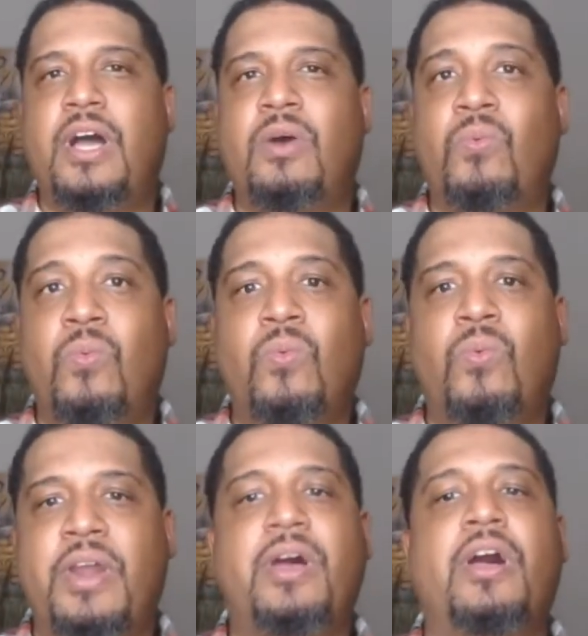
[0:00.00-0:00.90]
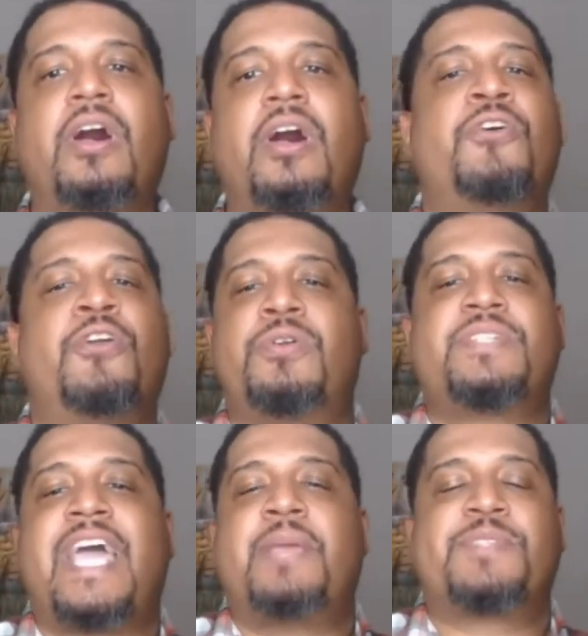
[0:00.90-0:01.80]
uh, what other
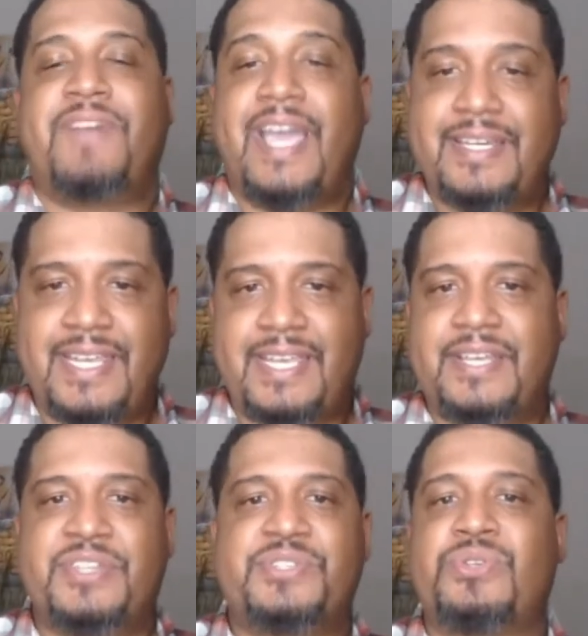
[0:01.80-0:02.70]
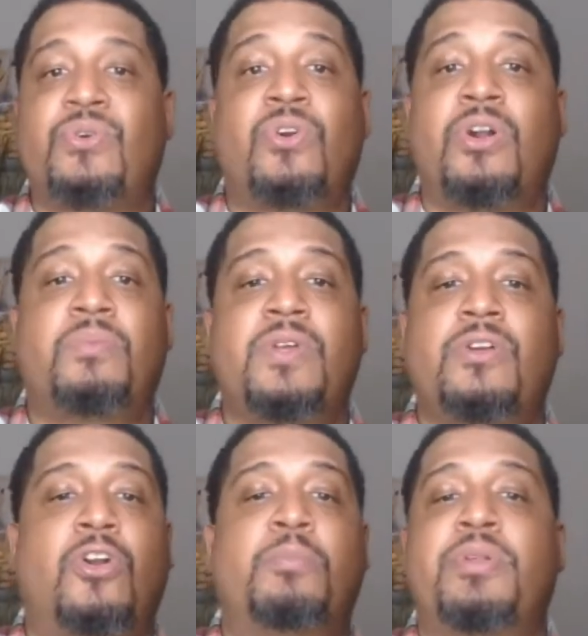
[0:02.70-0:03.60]
types of ideas or
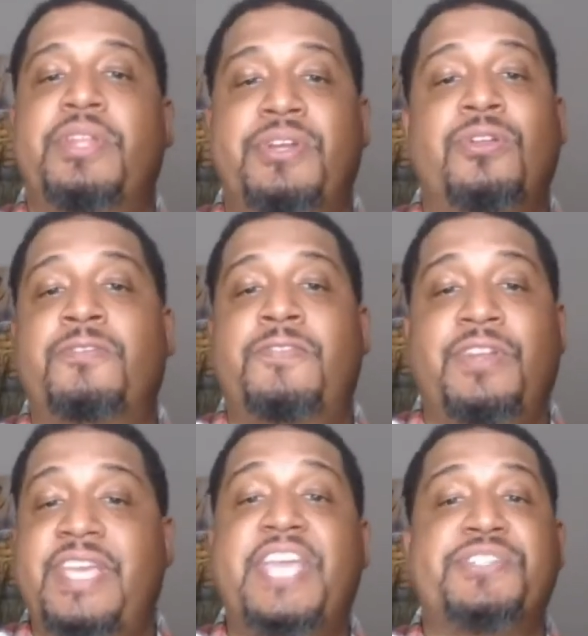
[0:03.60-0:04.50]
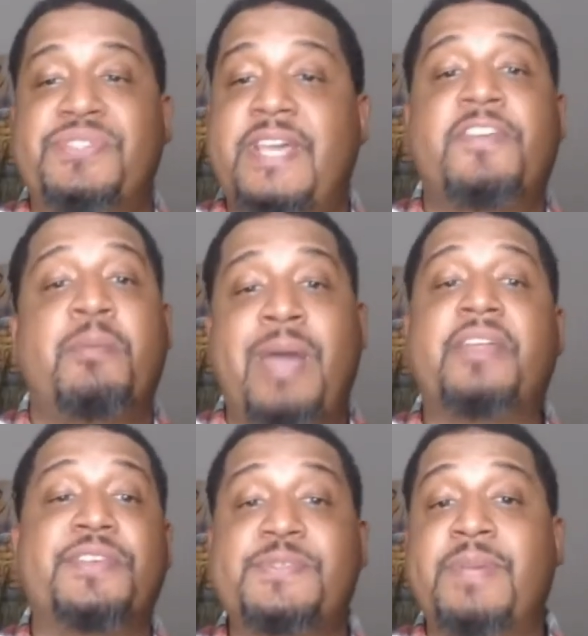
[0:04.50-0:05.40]
or political affiliations have come
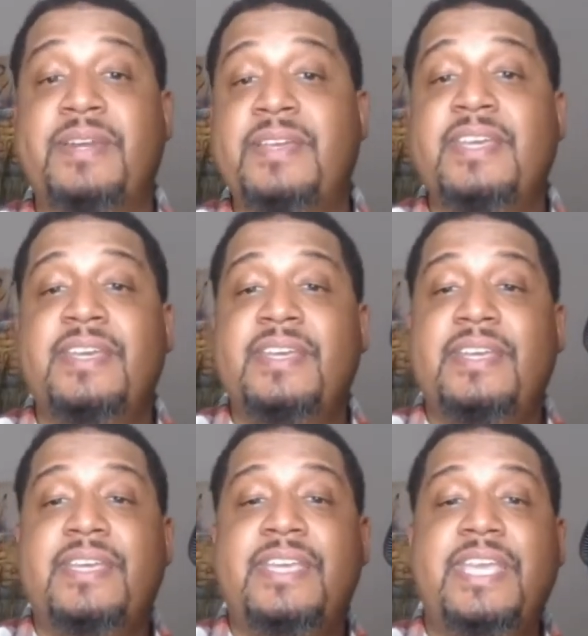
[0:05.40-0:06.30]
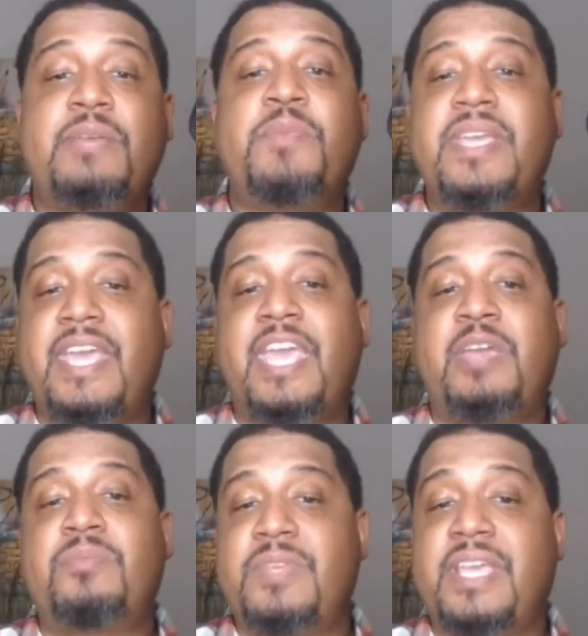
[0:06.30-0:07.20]
out of this. But he
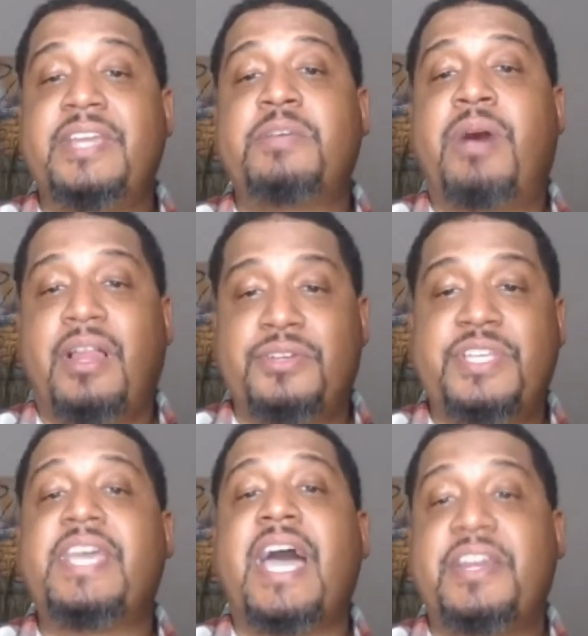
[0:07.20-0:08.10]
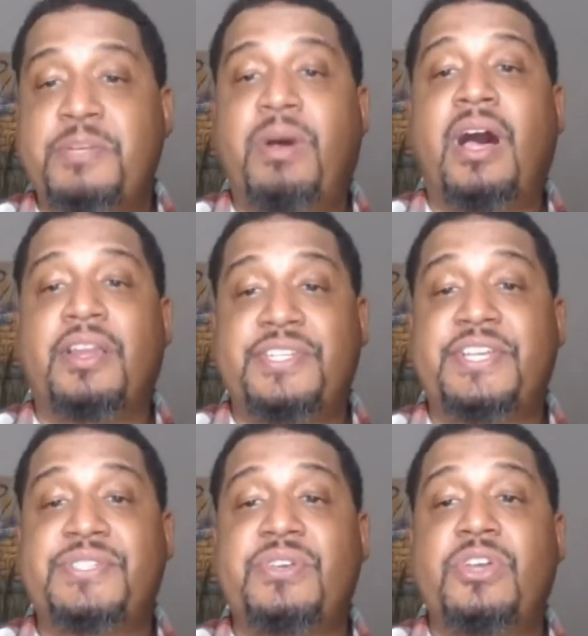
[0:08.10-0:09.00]
became into politics. He got into
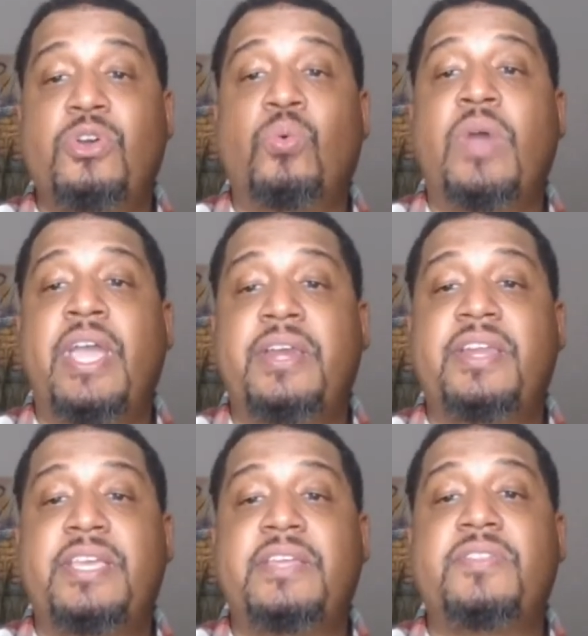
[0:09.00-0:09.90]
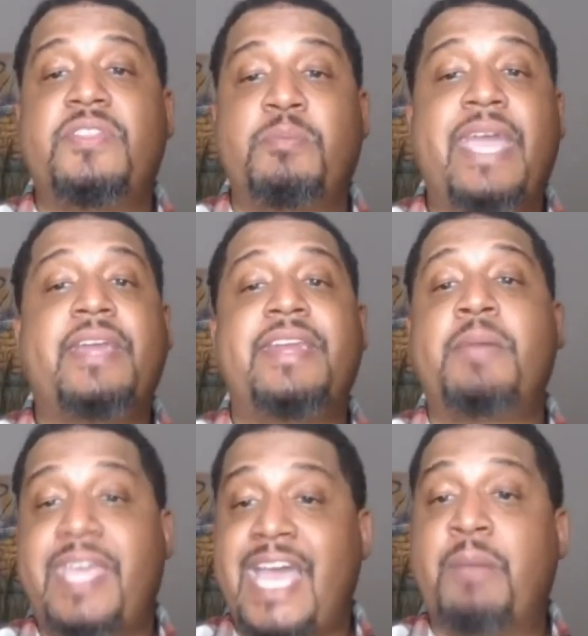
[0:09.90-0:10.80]
politics when the
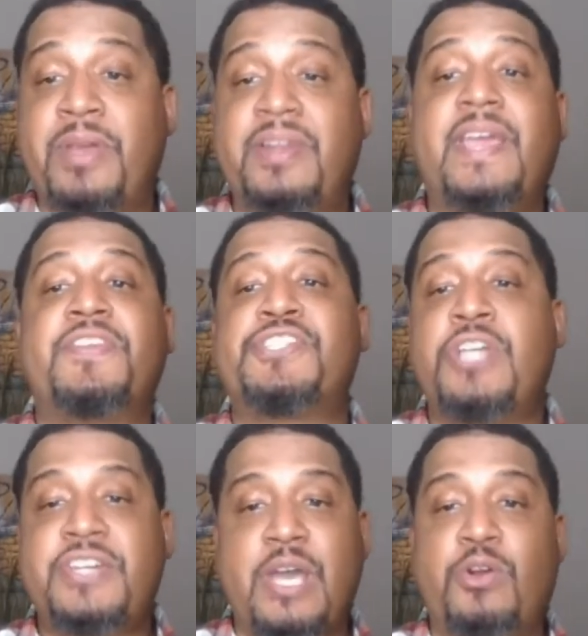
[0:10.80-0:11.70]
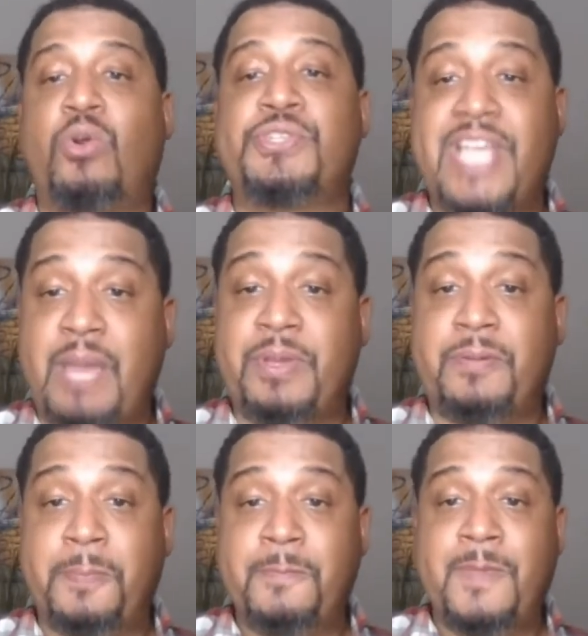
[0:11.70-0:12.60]
pandemic happened and the shutdown orders happened,